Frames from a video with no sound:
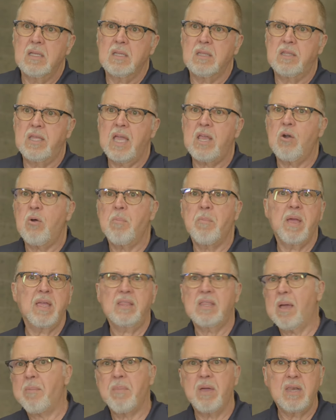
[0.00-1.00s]
They don't
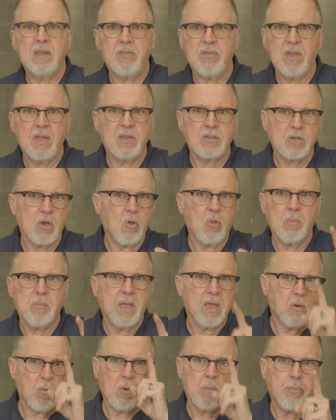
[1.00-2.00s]
make that many things, they only
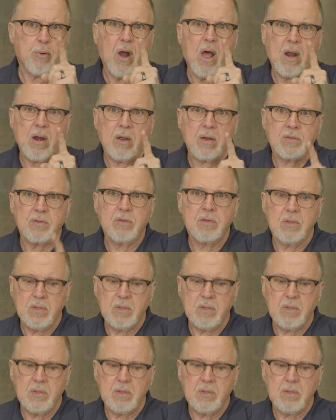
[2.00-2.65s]
make one product.